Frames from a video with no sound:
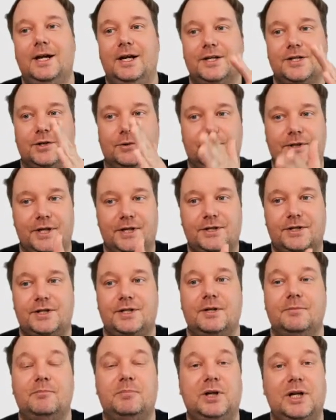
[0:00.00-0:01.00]
So
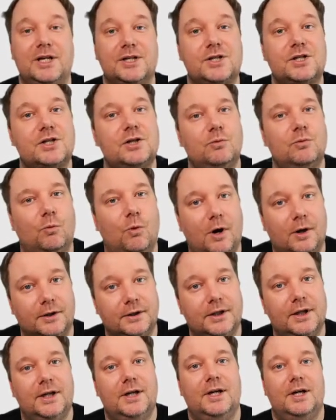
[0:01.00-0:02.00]
this plus
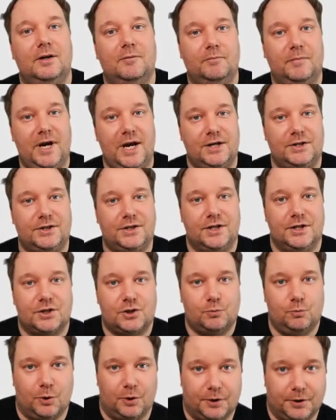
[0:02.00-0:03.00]
one makes
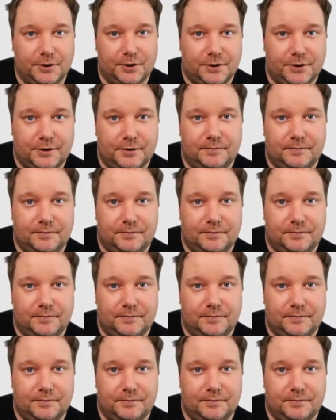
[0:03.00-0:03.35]
this work.